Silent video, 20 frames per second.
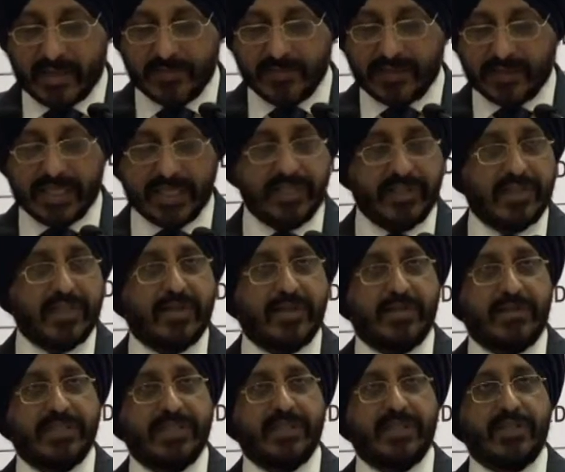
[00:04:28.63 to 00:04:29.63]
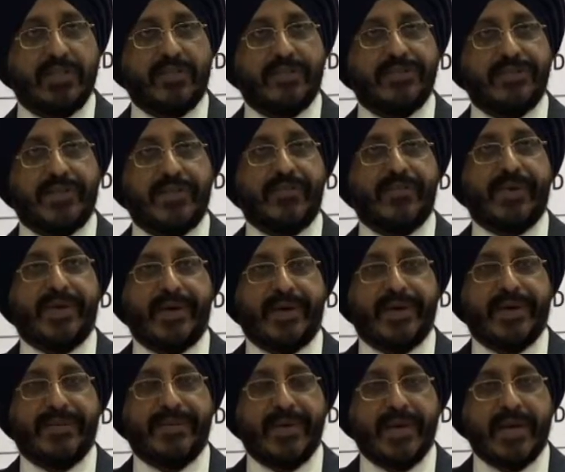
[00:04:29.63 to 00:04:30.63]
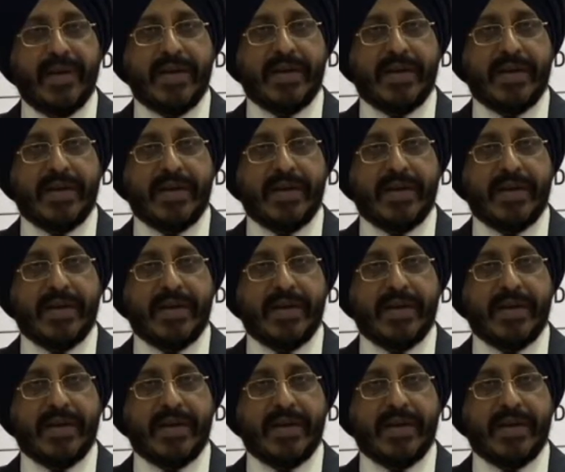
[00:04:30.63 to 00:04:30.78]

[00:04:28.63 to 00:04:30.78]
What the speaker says: of Central University of South Bihar.